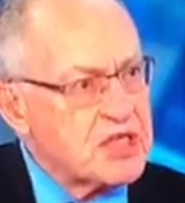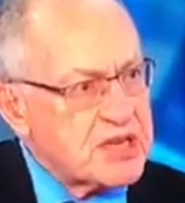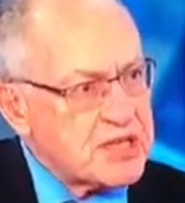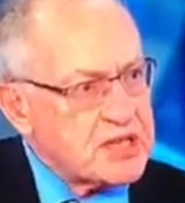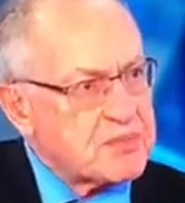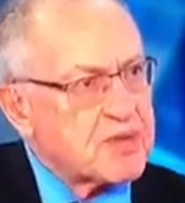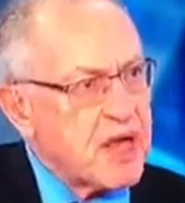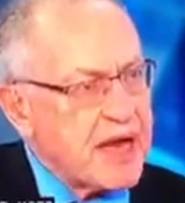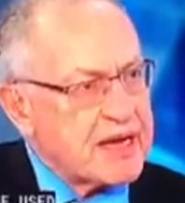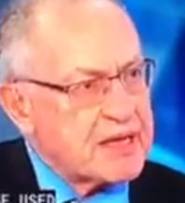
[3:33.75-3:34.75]
doesn't
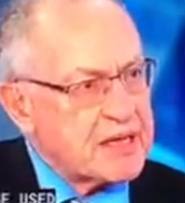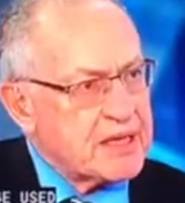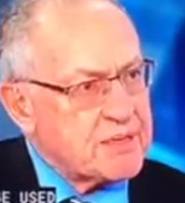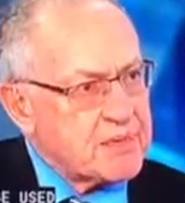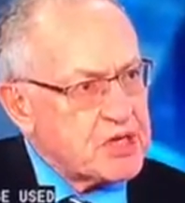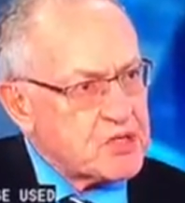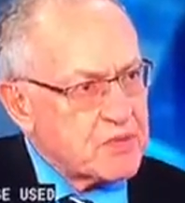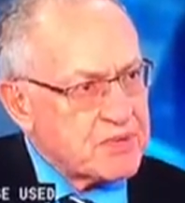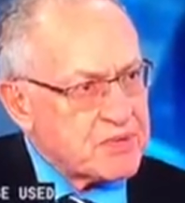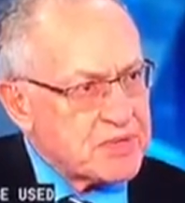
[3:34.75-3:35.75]
apply in an
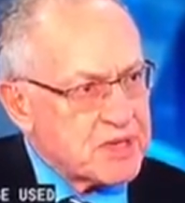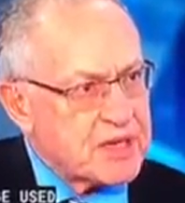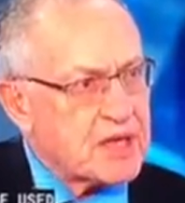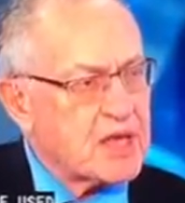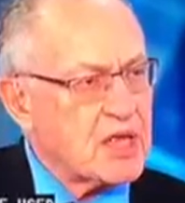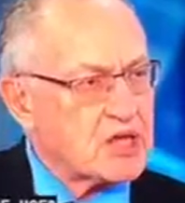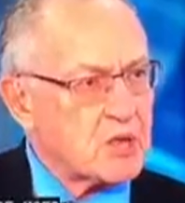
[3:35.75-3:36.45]
impeachment proceeding.